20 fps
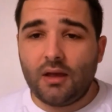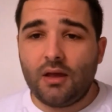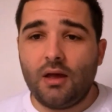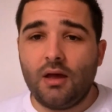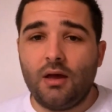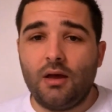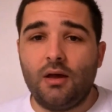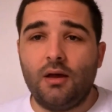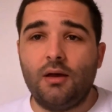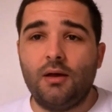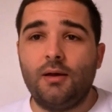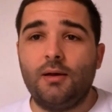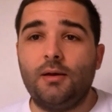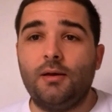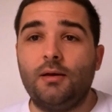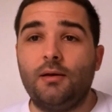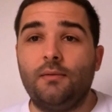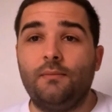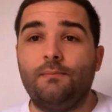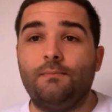
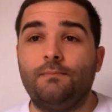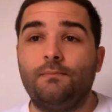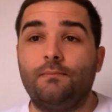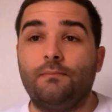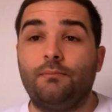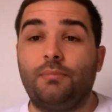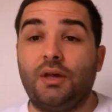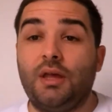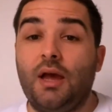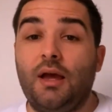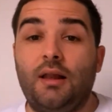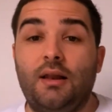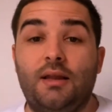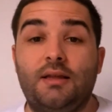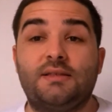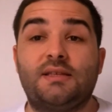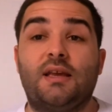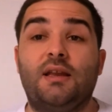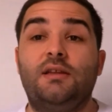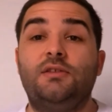But yeah,
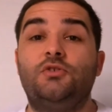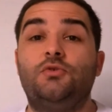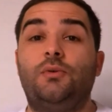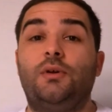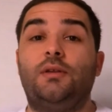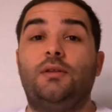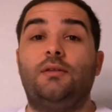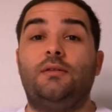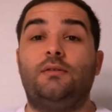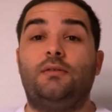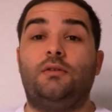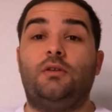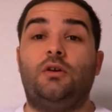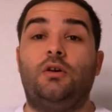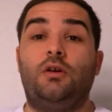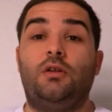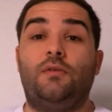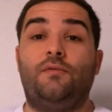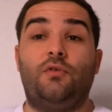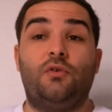let's get into it.
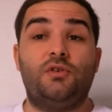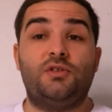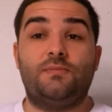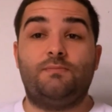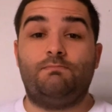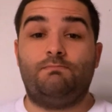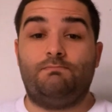The first